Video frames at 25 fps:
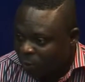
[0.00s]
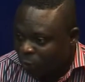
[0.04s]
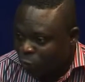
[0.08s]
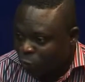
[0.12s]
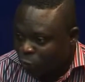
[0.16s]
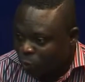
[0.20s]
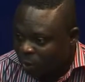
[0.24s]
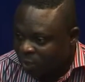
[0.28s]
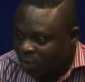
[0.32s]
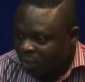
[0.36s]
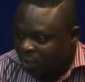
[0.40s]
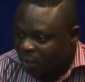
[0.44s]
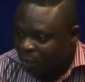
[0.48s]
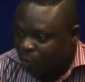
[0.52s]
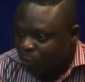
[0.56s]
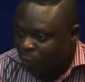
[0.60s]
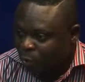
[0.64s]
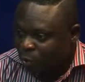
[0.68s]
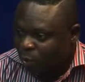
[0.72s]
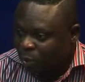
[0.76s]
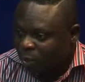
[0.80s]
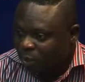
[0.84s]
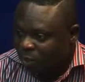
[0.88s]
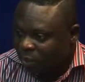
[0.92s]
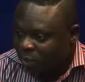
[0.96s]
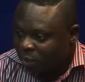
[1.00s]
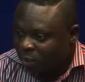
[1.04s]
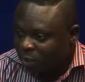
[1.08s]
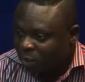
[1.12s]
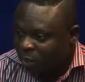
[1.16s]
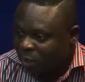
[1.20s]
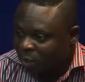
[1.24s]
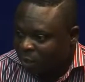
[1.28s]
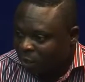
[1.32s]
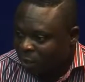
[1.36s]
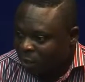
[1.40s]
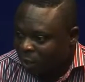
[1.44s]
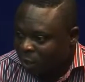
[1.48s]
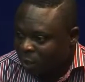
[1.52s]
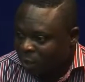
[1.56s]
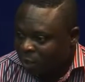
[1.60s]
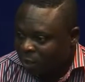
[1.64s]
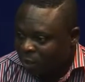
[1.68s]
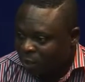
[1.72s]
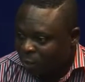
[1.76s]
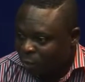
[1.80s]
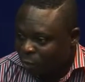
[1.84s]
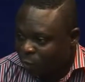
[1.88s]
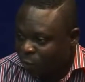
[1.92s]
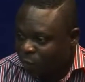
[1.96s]
in Western democracy and
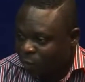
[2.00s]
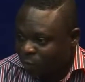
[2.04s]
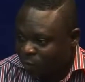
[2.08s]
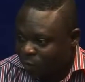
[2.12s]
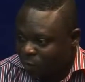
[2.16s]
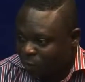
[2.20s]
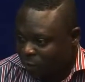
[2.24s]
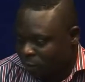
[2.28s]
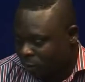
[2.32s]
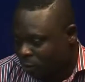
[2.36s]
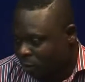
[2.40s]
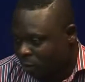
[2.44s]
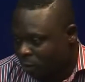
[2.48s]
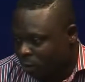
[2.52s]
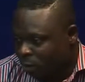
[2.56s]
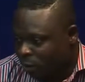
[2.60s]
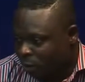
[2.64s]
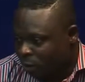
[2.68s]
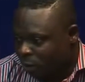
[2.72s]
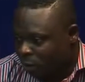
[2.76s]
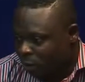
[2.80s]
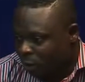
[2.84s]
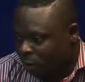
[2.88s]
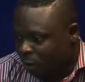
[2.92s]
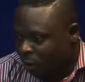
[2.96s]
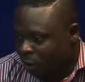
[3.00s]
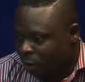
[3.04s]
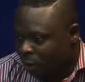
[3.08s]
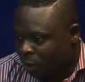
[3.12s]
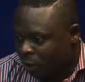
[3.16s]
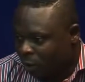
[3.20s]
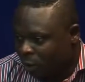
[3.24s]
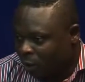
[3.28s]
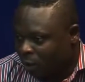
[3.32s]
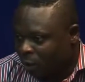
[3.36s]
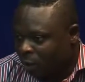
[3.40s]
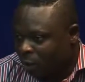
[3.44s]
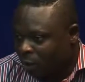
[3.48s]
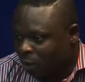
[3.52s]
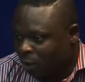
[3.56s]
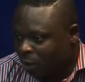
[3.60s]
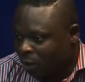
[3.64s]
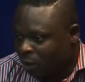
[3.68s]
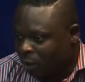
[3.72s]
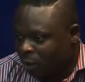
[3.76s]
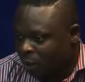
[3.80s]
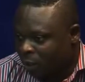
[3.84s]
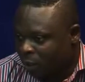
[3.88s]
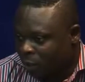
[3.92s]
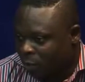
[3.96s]
sarcophagus, and
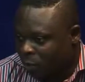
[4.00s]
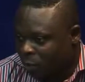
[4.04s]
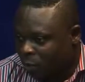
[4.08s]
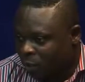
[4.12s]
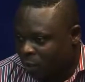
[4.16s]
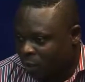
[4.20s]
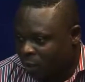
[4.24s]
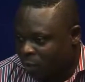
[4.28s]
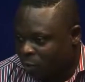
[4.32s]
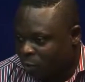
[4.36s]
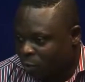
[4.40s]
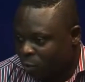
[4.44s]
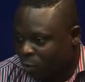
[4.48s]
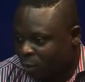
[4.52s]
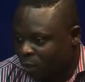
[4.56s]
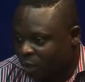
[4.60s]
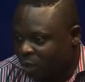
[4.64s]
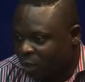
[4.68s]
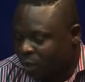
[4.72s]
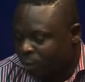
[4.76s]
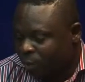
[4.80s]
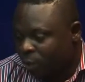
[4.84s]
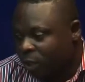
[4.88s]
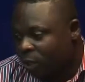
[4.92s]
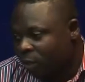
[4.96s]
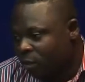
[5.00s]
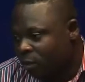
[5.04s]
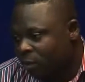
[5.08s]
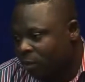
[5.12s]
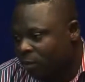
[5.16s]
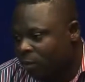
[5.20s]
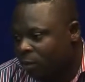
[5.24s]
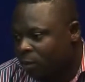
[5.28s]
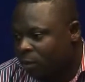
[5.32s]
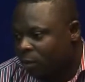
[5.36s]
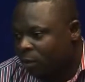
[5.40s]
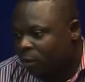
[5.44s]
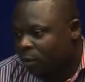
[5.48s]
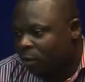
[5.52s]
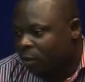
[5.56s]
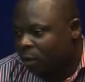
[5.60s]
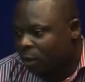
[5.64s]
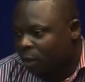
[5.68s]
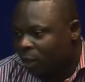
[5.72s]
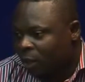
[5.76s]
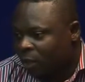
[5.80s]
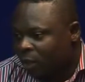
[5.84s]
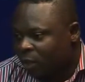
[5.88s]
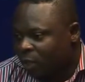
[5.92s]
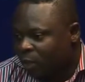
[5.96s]
they can do that to anybody.
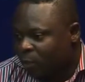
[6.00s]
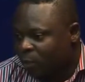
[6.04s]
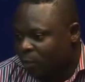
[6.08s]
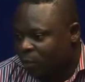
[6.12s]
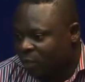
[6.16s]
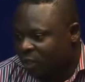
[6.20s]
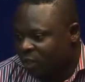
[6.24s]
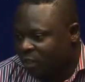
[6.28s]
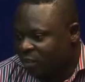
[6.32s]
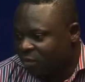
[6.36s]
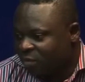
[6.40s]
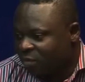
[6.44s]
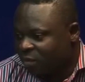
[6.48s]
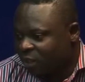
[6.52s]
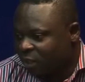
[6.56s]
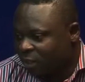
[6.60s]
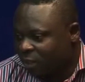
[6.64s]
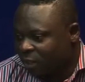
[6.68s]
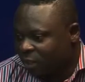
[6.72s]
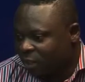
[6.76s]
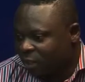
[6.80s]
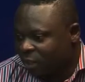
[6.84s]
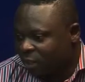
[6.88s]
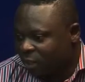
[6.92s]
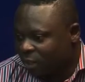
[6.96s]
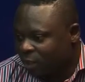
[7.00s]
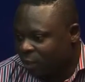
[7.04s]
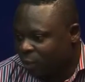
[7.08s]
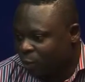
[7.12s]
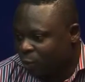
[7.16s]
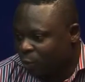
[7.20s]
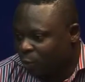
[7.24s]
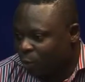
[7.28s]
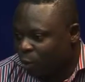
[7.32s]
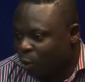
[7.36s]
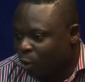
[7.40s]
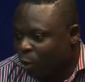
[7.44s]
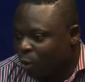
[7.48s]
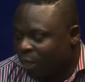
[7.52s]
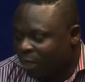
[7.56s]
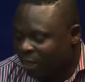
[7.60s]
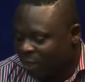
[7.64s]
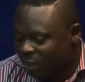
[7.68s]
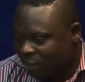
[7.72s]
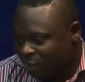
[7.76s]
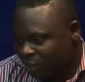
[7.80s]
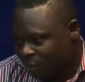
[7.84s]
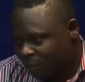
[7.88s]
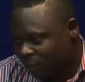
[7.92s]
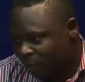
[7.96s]
And let's believe that they will be
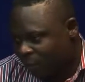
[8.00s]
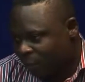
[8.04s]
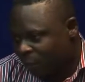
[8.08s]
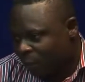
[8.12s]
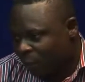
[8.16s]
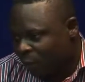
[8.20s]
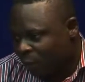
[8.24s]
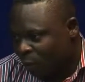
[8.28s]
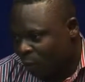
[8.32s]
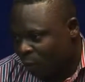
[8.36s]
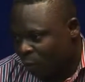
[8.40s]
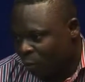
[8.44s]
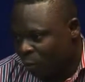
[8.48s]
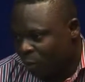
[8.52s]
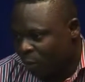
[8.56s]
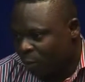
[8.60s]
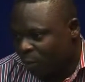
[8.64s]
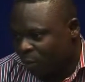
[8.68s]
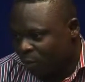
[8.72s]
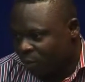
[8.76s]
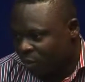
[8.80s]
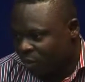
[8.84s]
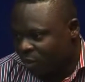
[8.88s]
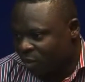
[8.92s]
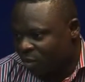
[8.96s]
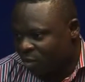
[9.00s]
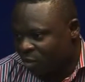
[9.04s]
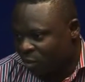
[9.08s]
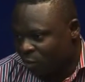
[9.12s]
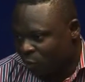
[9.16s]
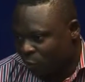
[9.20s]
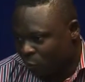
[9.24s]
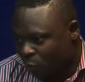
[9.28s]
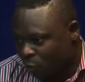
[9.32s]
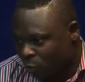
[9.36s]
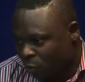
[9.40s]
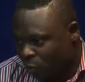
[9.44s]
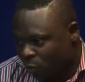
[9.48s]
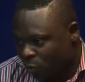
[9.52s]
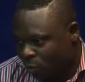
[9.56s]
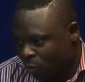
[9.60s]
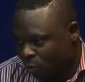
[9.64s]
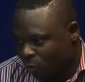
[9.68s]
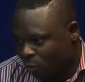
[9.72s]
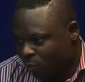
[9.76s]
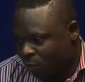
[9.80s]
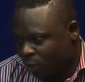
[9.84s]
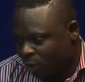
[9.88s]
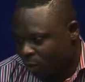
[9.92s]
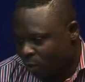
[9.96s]
honest to repatriate this fund.
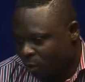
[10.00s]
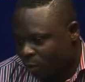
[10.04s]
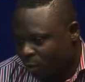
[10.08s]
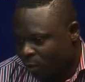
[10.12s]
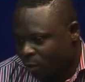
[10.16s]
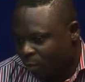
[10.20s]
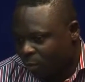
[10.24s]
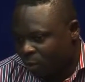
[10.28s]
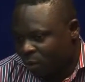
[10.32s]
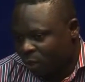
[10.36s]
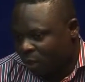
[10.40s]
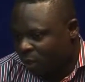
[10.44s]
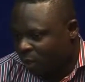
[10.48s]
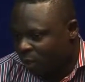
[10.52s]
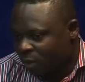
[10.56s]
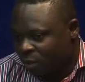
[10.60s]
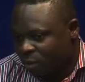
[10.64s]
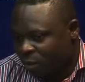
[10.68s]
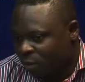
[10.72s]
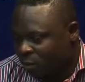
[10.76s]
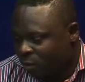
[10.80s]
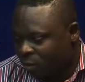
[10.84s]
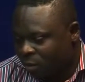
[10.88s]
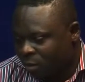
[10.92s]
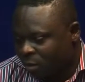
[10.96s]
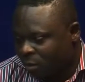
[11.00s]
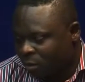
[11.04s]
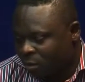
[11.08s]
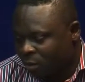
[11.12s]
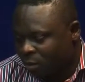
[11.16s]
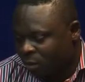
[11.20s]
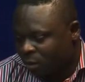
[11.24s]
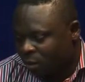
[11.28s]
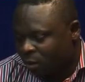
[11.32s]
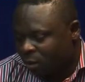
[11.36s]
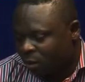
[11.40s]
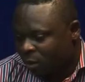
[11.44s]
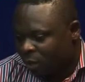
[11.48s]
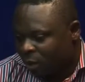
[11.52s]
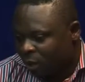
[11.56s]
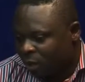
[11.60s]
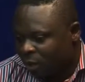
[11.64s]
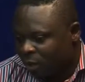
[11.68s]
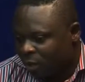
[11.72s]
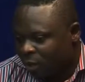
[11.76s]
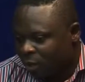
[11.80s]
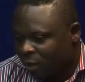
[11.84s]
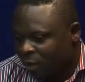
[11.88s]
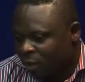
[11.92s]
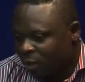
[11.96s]
But I don't,
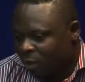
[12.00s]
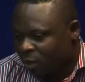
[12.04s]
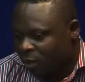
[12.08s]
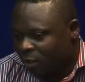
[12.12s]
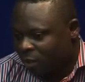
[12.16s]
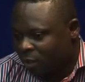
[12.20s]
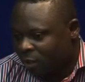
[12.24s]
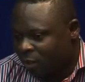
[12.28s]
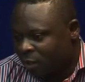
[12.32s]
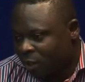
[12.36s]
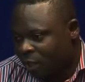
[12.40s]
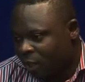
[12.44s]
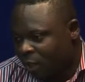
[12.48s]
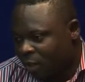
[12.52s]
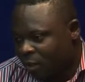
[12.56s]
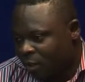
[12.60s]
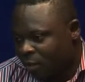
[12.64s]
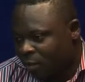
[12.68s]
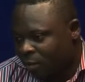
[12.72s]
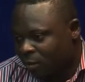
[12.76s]
I see that